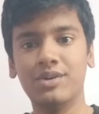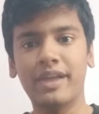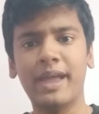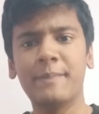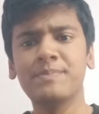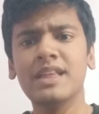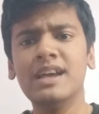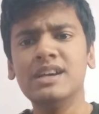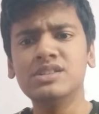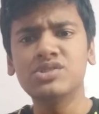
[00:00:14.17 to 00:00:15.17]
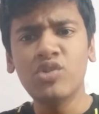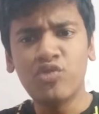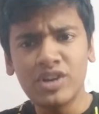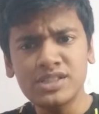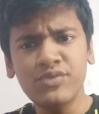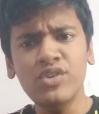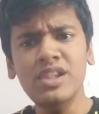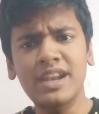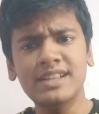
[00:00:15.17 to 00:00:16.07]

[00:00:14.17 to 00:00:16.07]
Okay. So first of all,